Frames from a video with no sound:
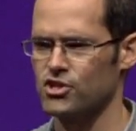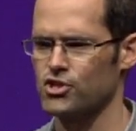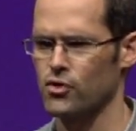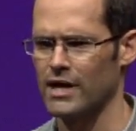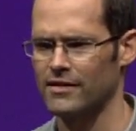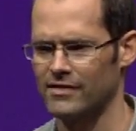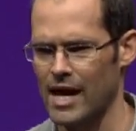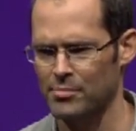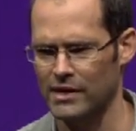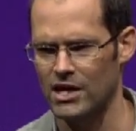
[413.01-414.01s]
to showcase
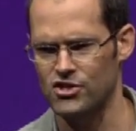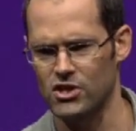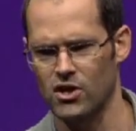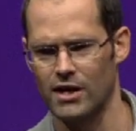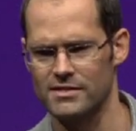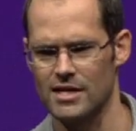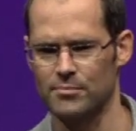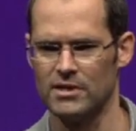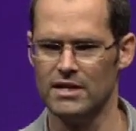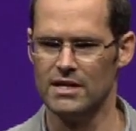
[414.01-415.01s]
an application
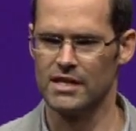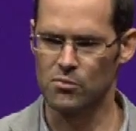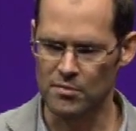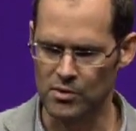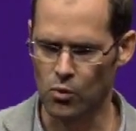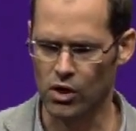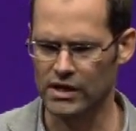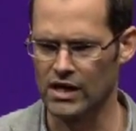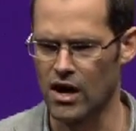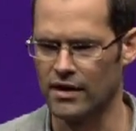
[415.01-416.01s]
concept that we've been
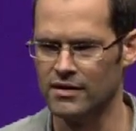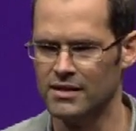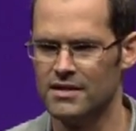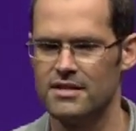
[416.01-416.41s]
working on.